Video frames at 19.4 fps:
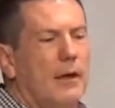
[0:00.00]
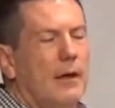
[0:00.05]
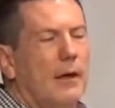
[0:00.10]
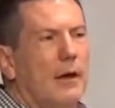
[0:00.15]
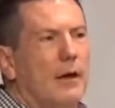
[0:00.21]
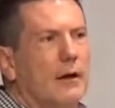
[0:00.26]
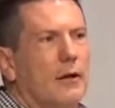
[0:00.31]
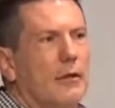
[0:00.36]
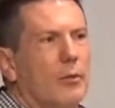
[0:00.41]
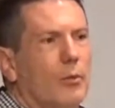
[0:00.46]

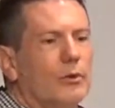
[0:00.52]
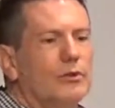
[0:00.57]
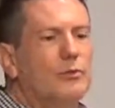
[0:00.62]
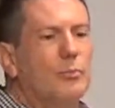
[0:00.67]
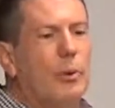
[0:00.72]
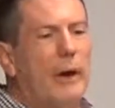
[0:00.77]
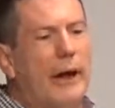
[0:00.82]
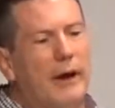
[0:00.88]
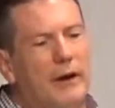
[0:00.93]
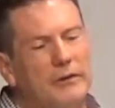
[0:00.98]
In other words,
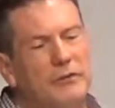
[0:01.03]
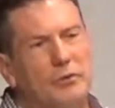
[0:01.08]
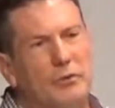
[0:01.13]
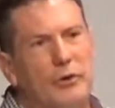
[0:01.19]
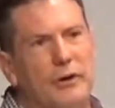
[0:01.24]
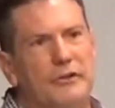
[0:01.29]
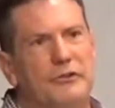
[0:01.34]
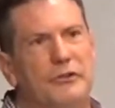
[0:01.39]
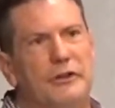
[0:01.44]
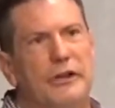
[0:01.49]
pear
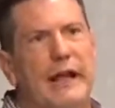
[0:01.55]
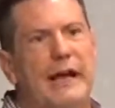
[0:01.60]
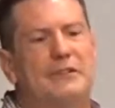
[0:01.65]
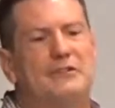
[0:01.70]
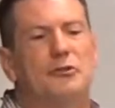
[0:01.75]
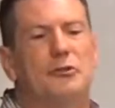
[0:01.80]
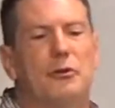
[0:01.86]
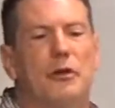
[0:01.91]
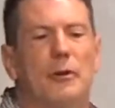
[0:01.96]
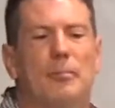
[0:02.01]
trees
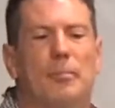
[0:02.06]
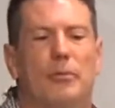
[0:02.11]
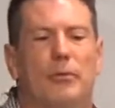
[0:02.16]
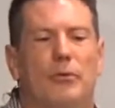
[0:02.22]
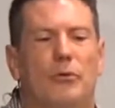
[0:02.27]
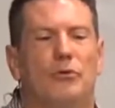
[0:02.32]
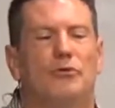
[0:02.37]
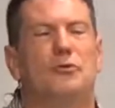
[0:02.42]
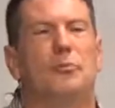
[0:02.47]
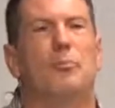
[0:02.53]
naturally
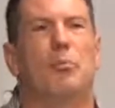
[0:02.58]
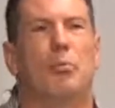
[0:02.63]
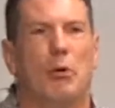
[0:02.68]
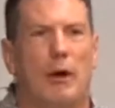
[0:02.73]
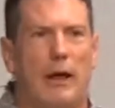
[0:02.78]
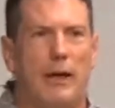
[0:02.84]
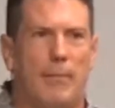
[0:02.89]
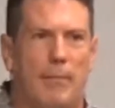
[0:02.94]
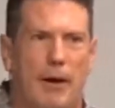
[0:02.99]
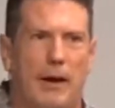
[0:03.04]
produce
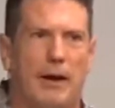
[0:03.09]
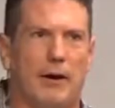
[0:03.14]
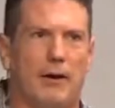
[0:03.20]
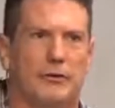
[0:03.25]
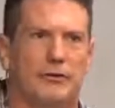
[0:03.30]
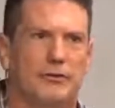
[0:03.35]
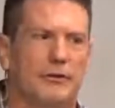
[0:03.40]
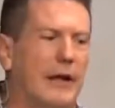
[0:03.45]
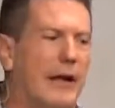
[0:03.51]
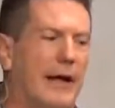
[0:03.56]

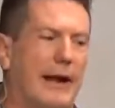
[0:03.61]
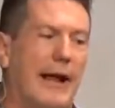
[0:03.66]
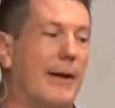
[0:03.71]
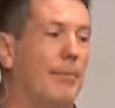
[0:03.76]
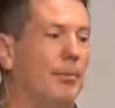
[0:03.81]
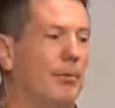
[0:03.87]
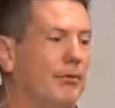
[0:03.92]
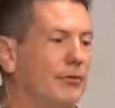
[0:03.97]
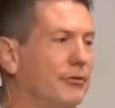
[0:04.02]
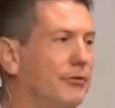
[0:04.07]
pears, not
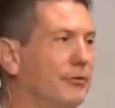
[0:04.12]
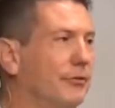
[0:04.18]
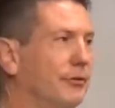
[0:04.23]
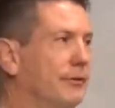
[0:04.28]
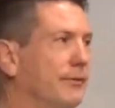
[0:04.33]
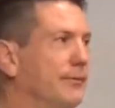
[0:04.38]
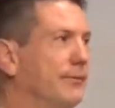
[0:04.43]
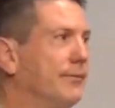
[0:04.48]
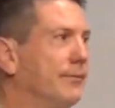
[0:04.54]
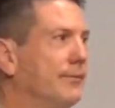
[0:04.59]
apples.
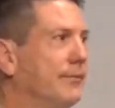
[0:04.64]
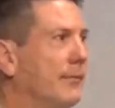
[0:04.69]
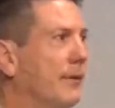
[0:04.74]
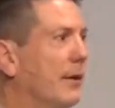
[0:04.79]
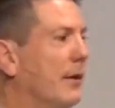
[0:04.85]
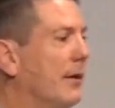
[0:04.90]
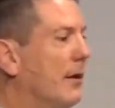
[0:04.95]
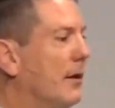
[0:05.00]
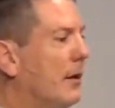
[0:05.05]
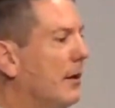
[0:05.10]

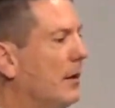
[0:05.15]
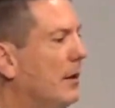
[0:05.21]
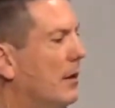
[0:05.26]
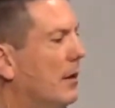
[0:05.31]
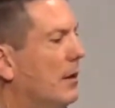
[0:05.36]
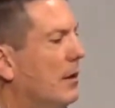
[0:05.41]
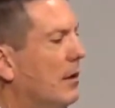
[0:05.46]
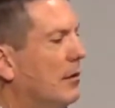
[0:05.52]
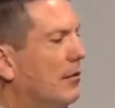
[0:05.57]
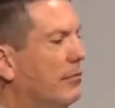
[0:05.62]

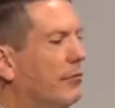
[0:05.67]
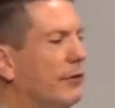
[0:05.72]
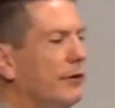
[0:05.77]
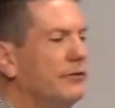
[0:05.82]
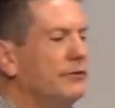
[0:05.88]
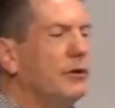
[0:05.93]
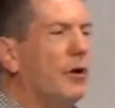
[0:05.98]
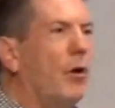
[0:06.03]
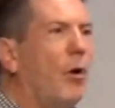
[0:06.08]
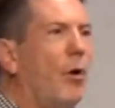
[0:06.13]

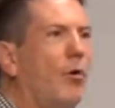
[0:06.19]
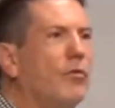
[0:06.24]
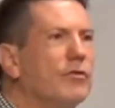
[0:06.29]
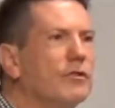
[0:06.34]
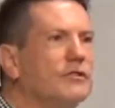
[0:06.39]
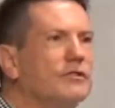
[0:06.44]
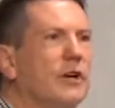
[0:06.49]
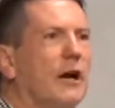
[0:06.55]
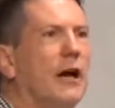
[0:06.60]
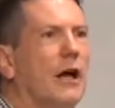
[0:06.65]
Friends, over
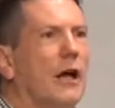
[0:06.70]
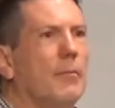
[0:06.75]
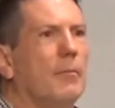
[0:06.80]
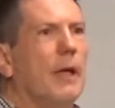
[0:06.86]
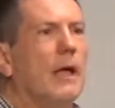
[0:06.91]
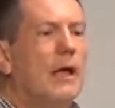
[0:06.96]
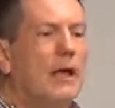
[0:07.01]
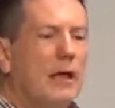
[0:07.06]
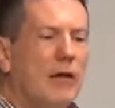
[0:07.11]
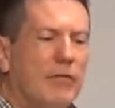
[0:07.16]
time,
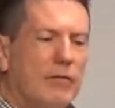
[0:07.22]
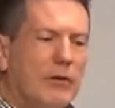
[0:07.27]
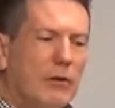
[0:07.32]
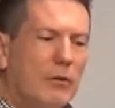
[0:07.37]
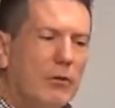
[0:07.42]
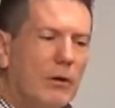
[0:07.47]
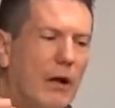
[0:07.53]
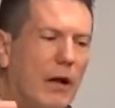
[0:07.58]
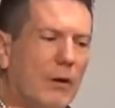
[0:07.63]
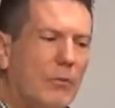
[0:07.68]
if you
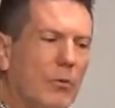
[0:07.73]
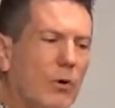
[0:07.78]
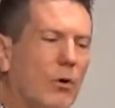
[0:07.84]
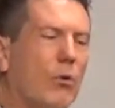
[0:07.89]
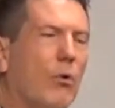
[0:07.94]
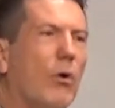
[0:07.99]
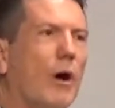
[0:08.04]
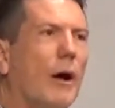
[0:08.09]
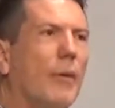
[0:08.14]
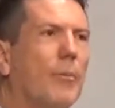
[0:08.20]
and I will
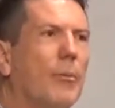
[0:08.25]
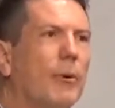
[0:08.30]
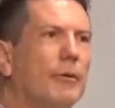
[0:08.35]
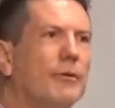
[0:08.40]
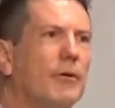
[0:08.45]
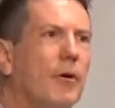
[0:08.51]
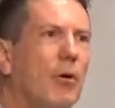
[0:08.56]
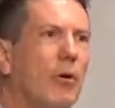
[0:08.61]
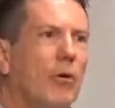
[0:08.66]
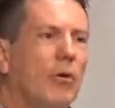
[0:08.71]
cooperate with
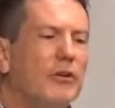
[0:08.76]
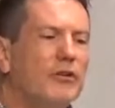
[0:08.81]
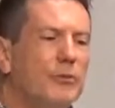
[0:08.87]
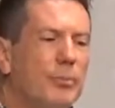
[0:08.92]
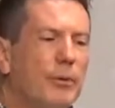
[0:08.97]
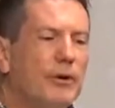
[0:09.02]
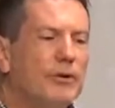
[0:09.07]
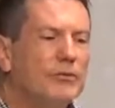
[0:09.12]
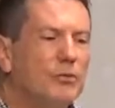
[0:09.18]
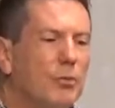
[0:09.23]
the Holy
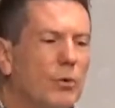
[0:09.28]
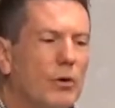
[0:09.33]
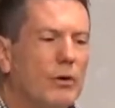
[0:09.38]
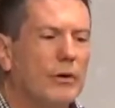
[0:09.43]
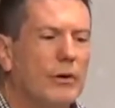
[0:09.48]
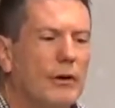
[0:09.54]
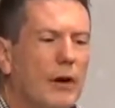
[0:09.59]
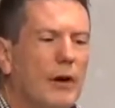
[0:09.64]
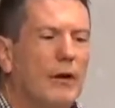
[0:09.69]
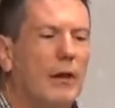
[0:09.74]
Spirit's work
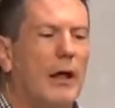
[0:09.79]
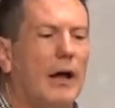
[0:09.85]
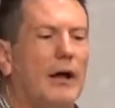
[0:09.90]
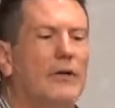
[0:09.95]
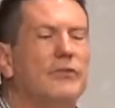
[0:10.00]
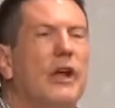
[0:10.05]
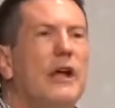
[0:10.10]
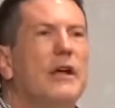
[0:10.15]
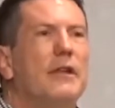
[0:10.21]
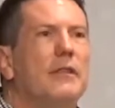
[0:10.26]
in our
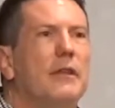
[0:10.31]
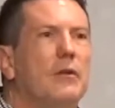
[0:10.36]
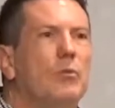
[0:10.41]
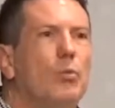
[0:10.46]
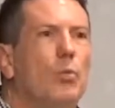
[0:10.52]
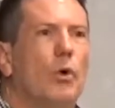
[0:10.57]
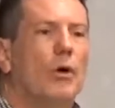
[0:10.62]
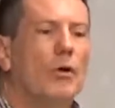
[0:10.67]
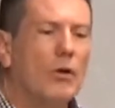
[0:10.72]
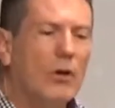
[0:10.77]
lives, then
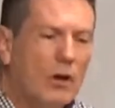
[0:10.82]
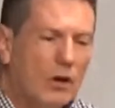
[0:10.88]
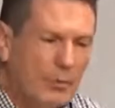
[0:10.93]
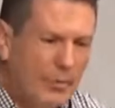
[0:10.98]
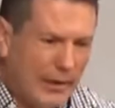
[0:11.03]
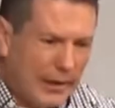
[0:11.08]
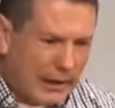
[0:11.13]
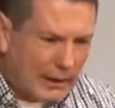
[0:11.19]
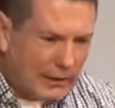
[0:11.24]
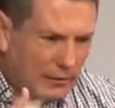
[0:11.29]
we're going to
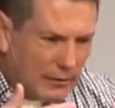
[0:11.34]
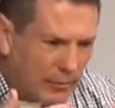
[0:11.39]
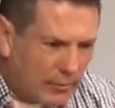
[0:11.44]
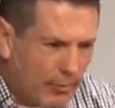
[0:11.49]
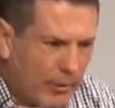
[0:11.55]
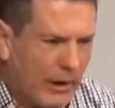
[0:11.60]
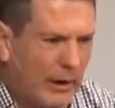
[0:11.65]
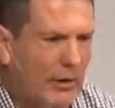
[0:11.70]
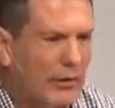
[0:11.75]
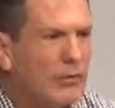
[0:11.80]
begin to
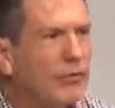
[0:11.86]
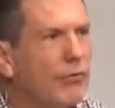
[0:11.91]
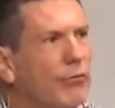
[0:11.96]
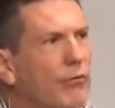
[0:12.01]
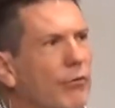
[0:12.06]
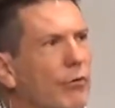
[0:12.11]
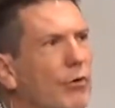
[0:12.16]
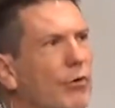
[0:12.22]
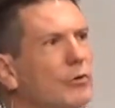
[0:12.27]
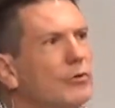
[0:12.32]
bear the
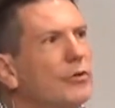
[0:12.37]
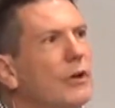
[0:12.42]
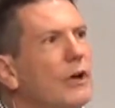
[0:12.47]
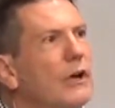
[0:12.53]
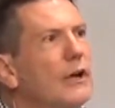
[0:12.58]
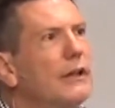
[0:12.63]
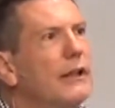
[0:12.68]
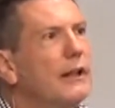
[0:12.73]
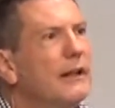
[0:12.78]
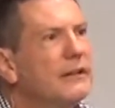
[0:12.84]
fruit
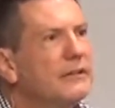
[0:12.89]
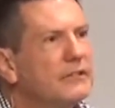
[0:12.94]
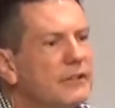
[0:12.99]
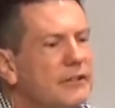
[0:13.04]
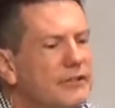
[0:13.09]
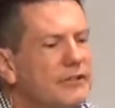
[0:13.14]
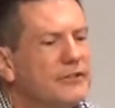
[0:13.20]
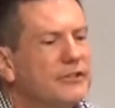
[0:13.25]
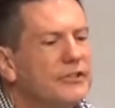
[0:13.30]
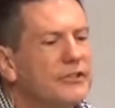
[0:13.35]
that is
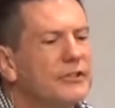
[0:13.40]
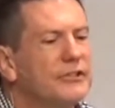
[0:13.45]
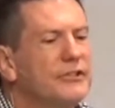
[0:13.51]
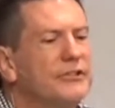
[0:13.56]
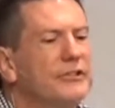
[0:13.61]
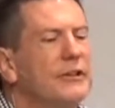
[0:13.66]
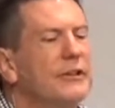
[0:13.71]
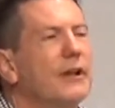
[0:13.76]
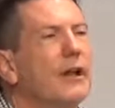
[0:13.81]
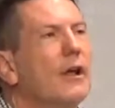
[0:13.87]

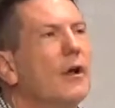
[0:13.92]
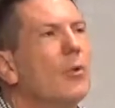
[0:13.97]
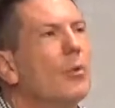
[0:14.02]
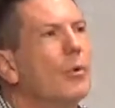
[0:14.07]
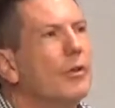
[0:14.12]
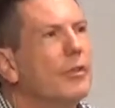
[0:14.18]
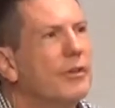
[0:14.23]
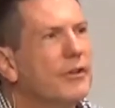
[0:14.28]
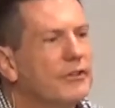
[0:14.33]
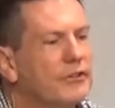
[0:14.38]
consistent
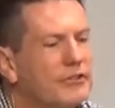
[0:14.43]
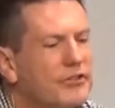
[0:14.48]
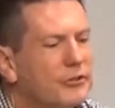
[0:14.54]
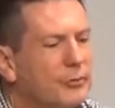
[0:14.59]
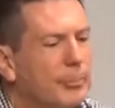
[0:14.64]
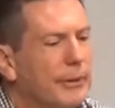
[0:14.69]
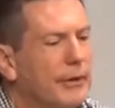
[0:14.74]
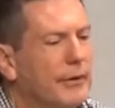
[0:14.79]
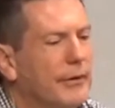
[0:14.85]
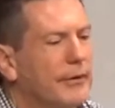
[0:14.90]
with His
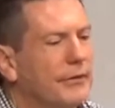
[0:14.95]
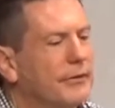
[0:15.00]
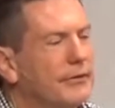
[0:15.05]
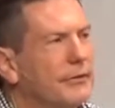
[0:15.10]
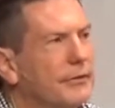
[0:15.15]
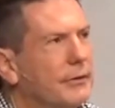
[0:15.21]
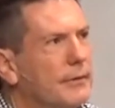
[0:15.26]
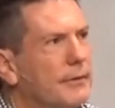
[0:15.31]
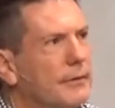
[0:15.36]
Spirit.